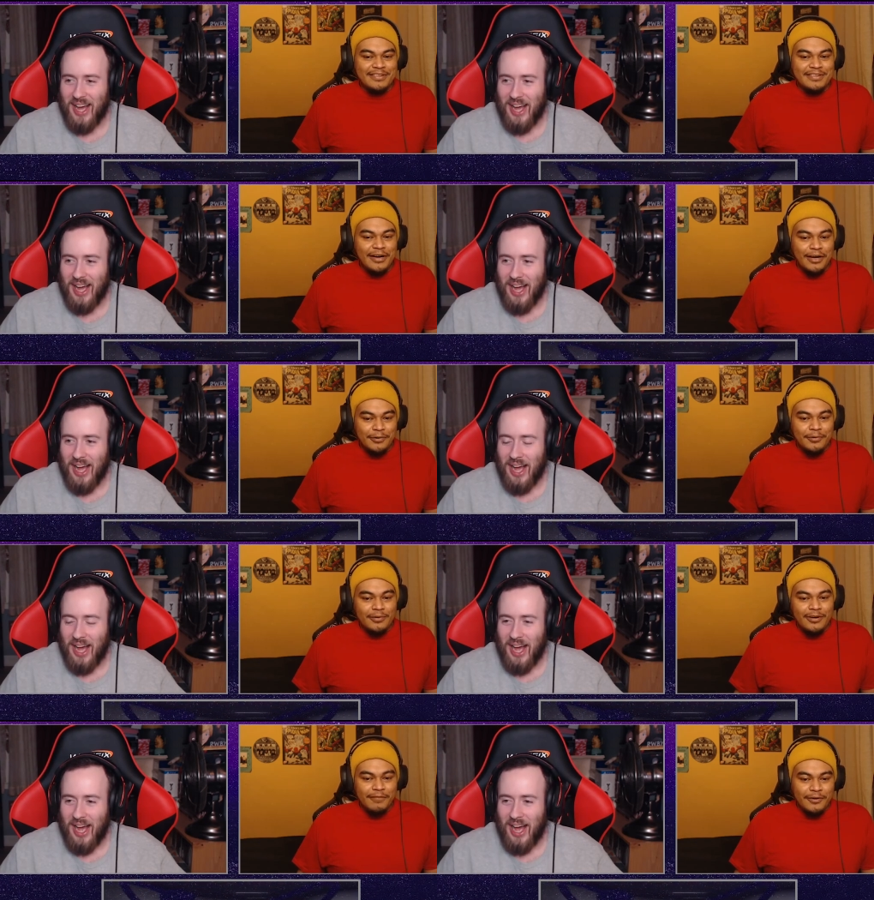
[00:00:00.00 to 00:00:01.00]
Speaker 1: Pono,
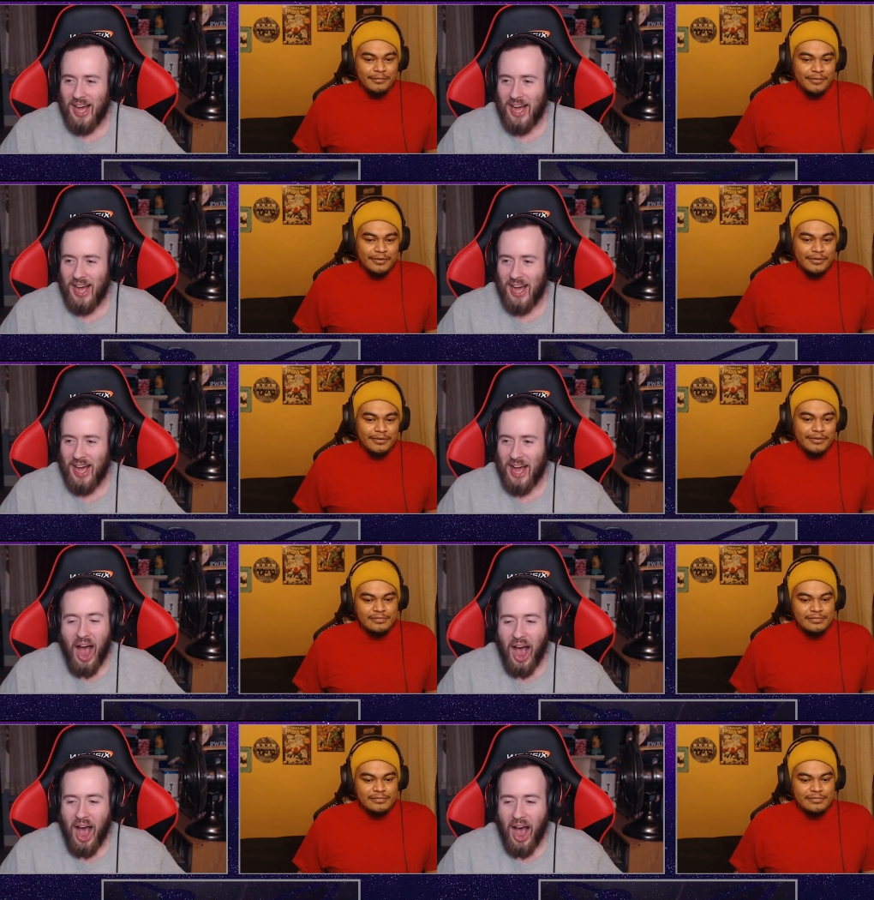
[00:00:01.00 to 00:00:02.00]
comfort him.
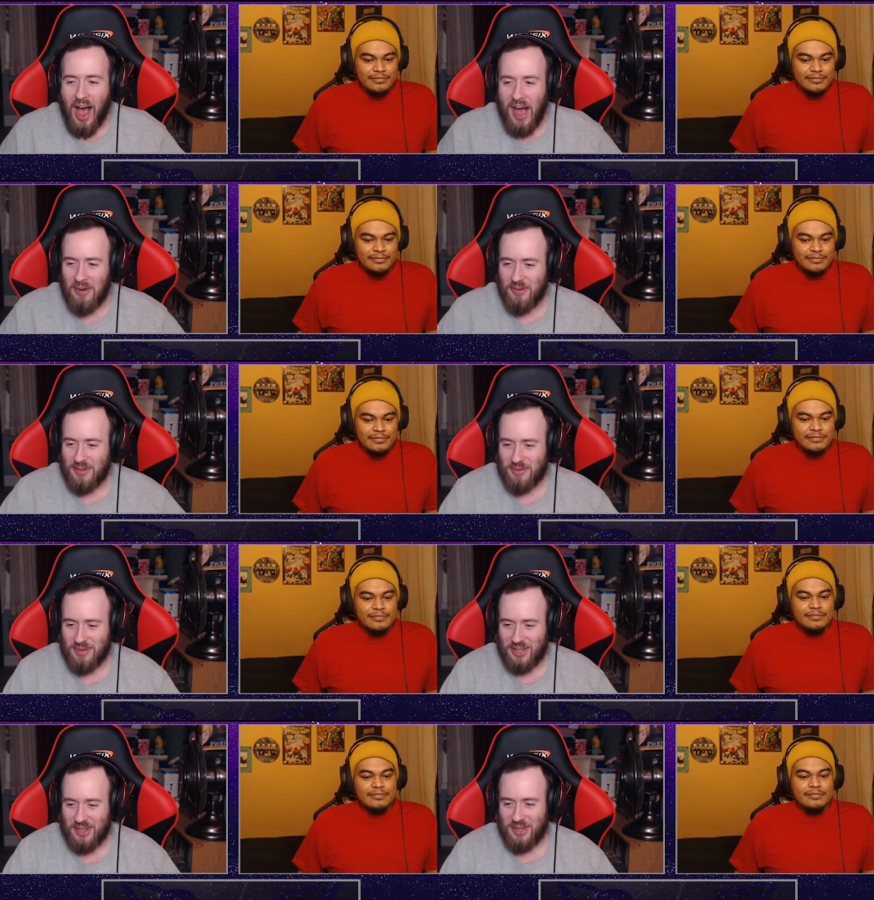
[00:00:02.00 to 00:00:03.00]
I was
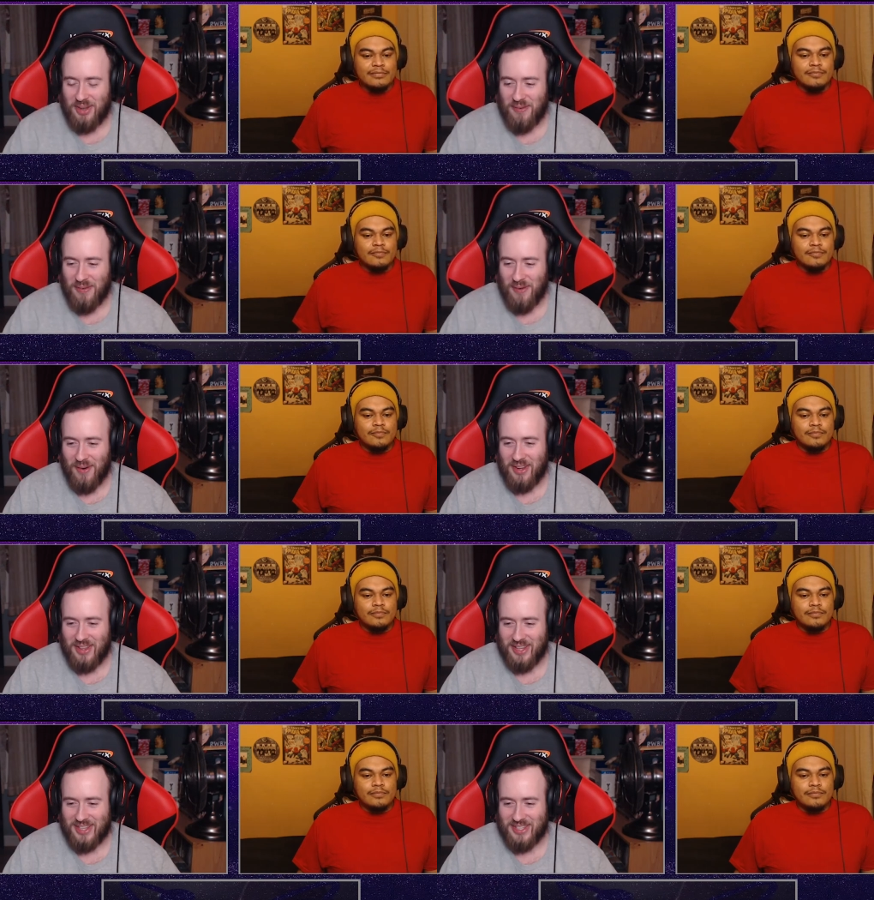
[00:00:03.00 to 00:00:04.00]
really looking forward to
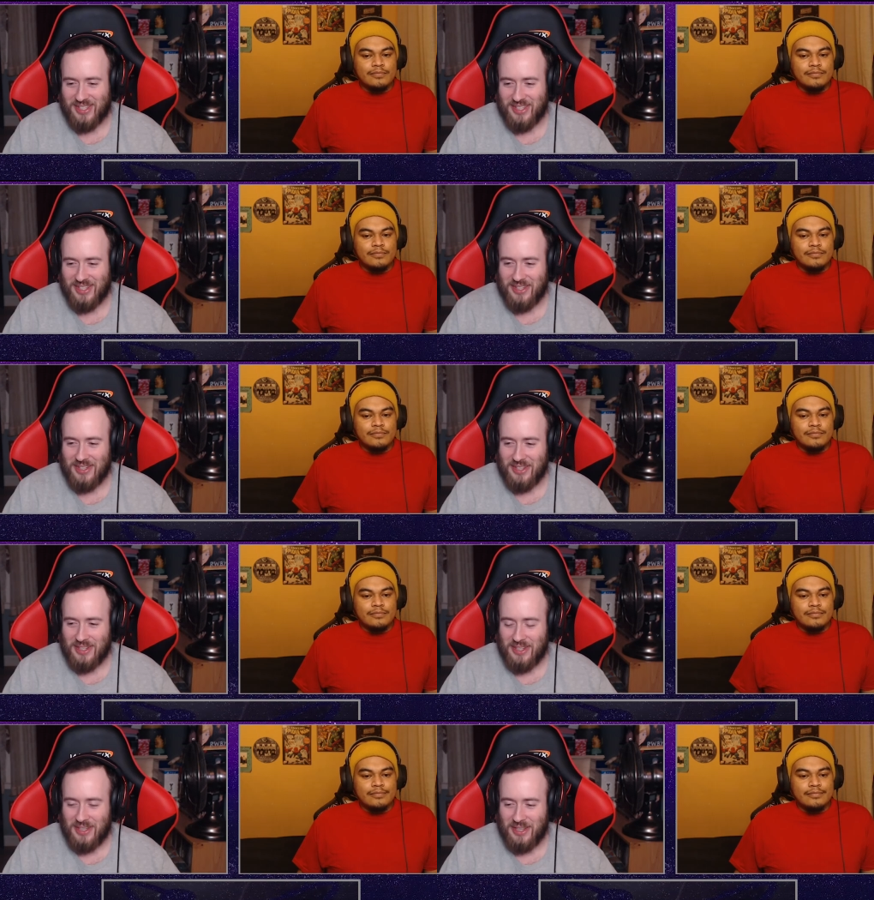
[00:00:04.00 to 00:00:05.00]
this.
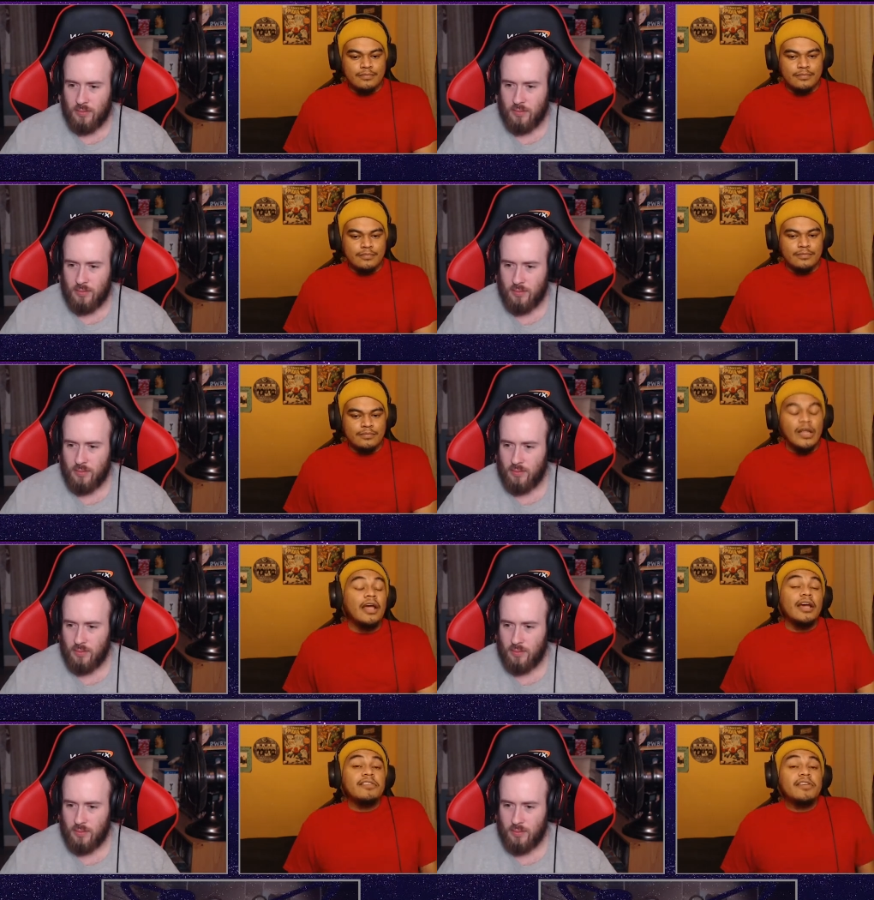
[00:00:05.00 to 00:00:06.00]

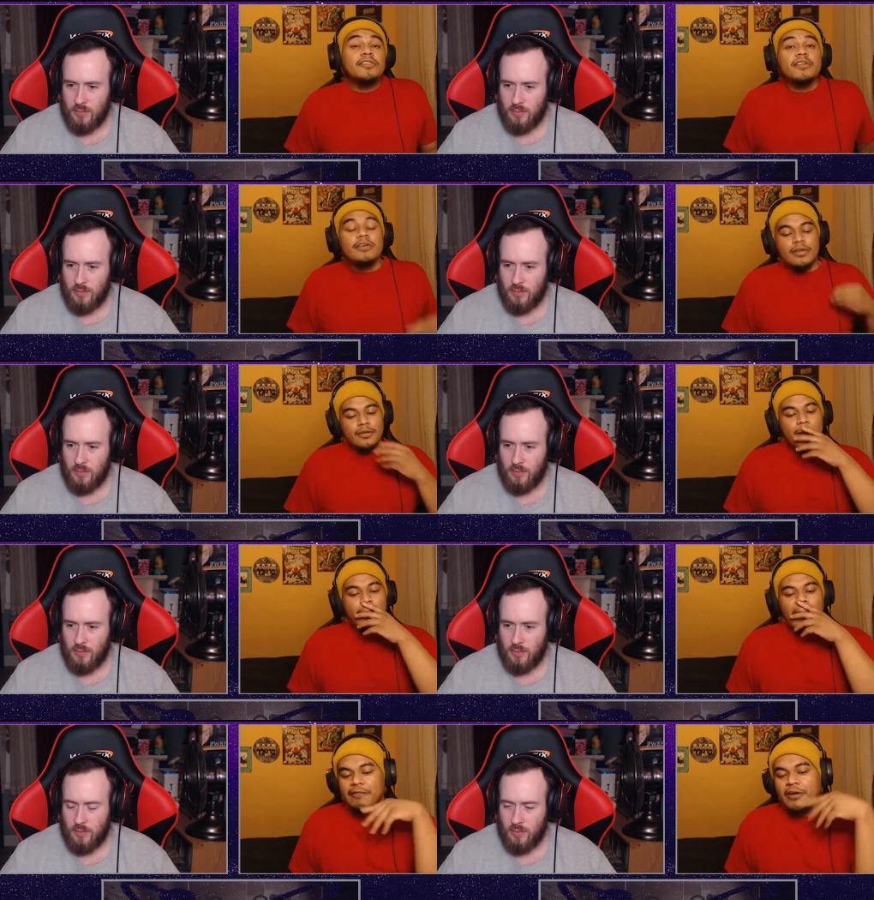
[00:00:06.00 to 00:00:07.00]
Speaker 2: It's interesting because uh, I
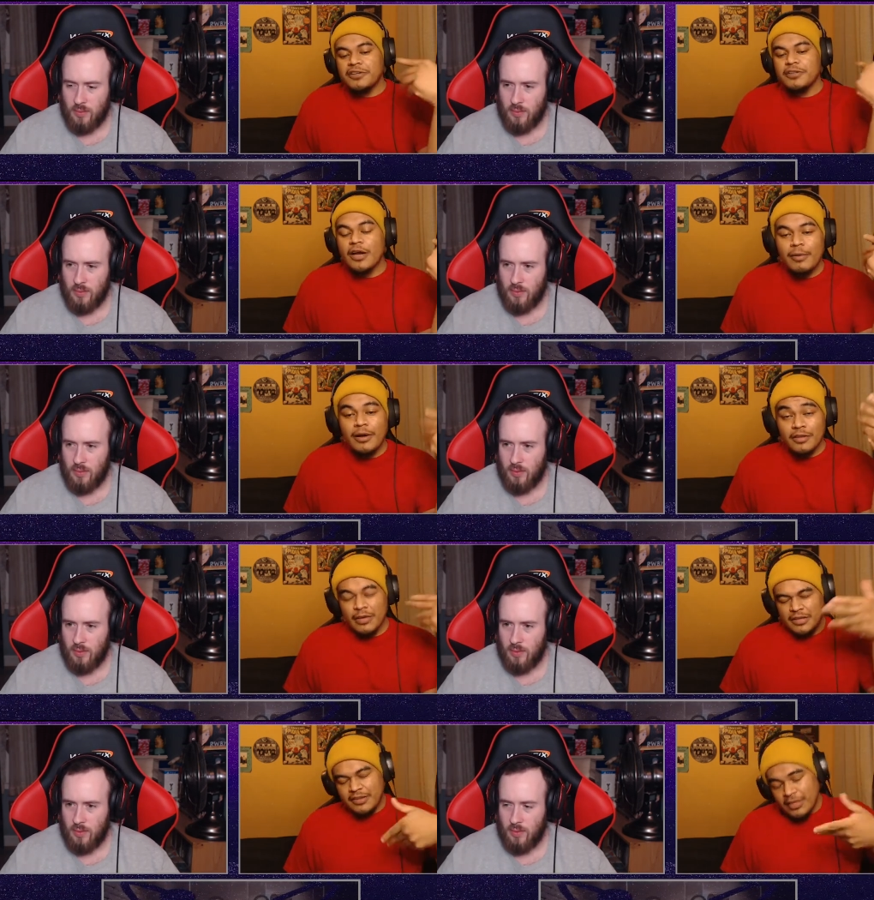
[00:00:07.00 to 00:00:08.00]
never actually thought about this, but I
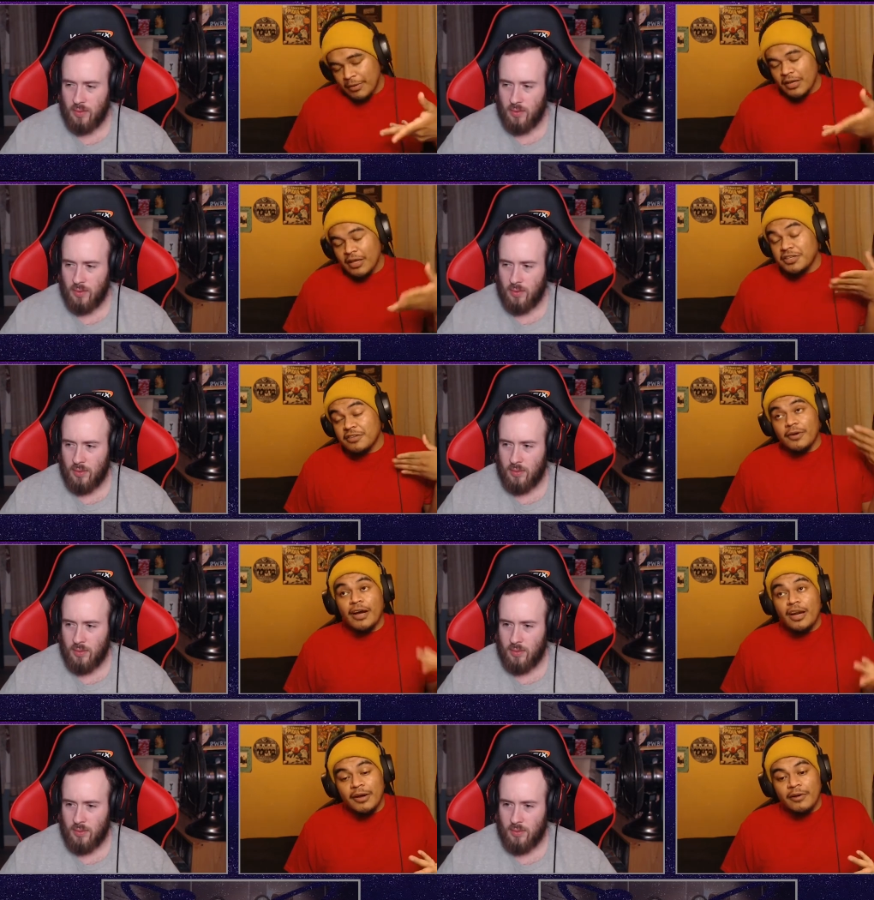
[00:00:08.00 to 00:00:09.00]
did think about it. I just forgot
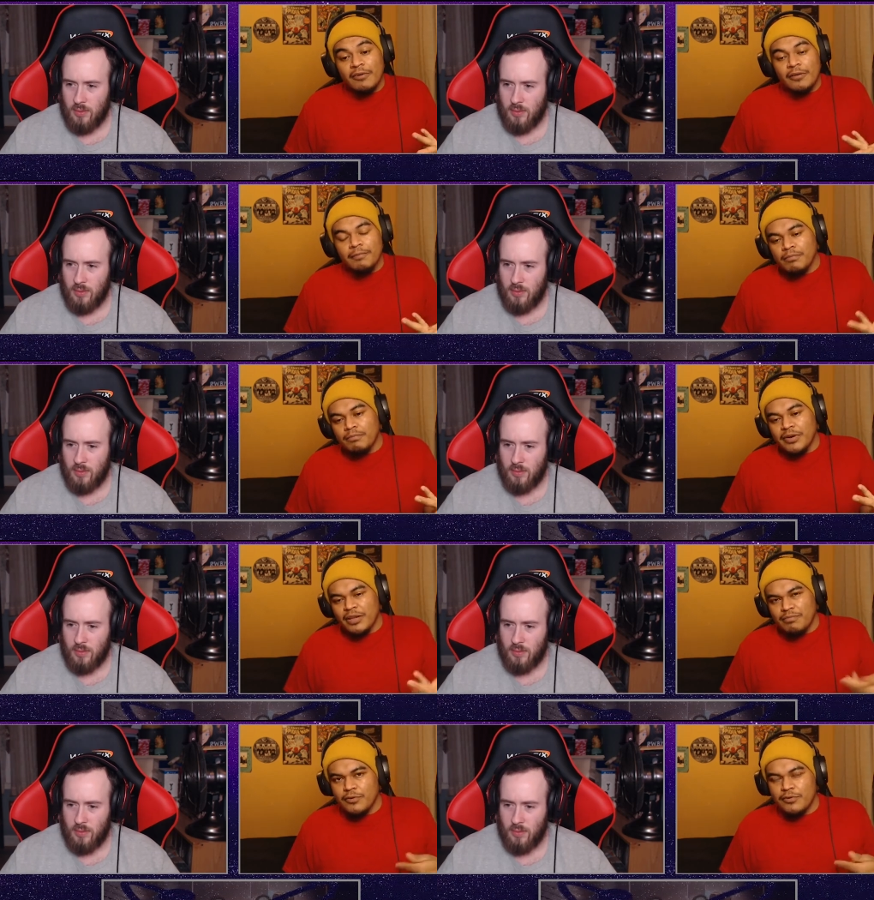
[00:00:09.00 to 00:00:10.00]
about it, right? But
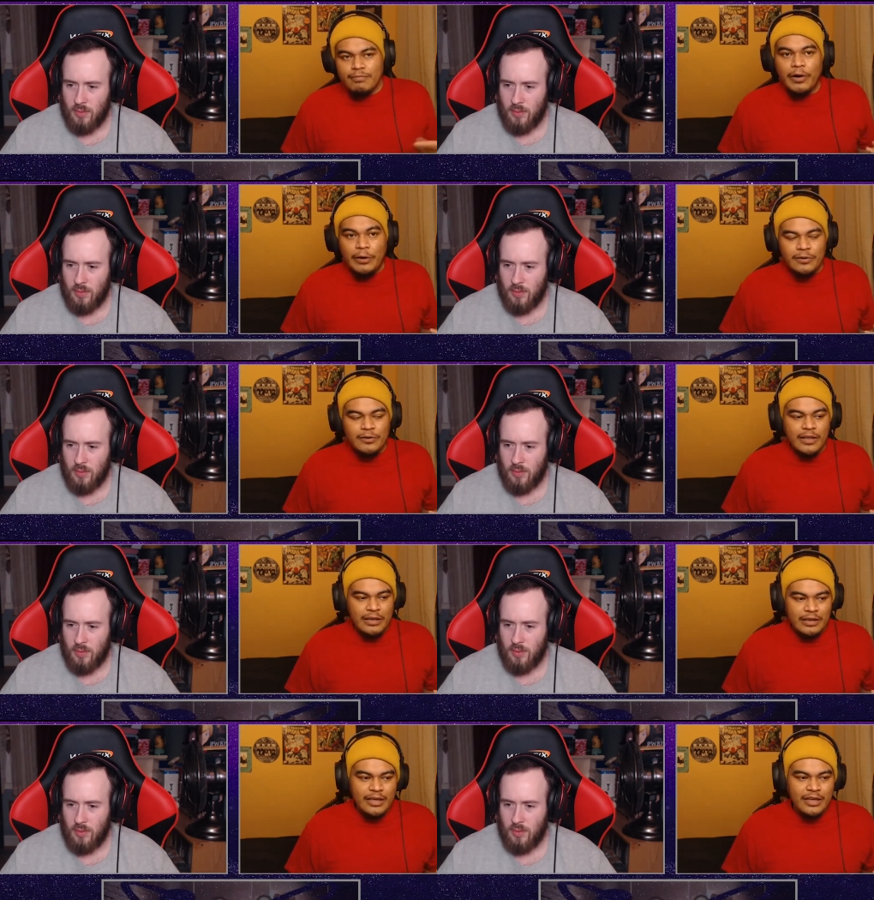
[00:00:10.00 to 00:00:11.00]
amusement parks and like